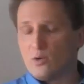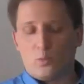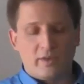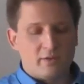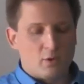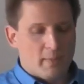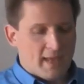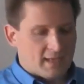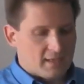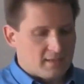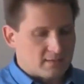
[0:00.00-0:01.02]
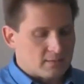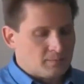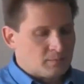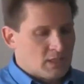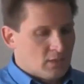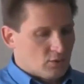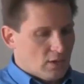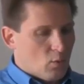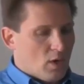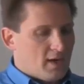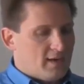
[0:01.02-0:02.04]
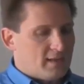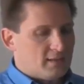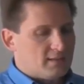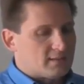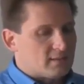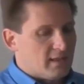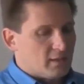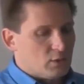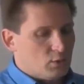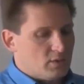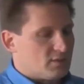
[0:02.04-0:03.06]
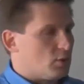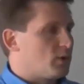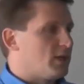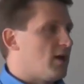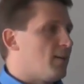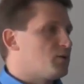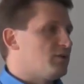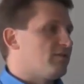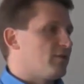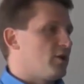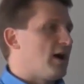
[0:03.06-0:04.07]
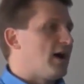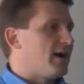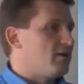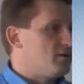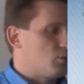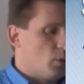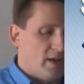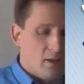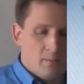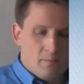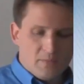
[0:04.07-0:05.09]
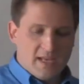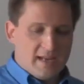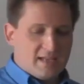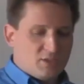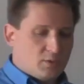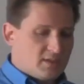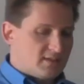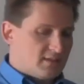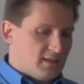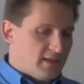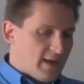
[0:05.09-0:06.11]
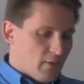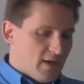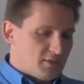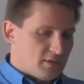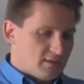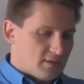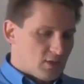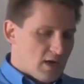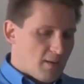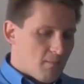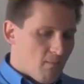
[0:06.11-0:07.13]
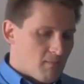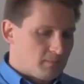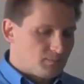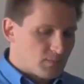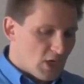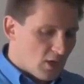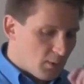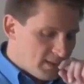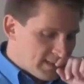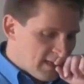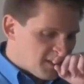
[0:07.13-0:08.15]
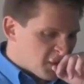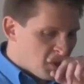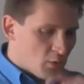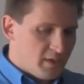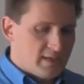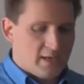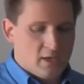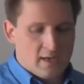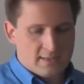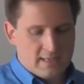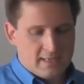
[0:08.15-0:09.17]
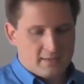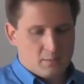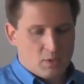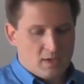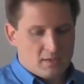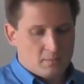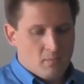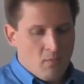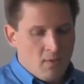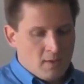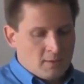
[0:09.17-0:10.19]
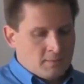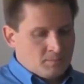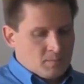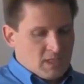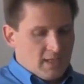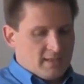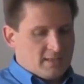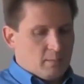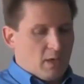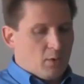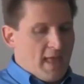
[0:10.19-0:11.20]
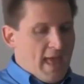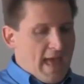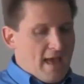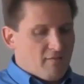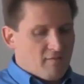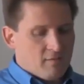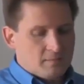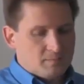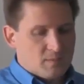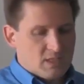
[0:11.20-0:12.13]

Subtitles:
iron with your manganese. So I wanted to at least include the stoichiometry for your iron as well. And as you can see, aeration at the top, all the way down to chlorine dioxide at the bottom. It's about half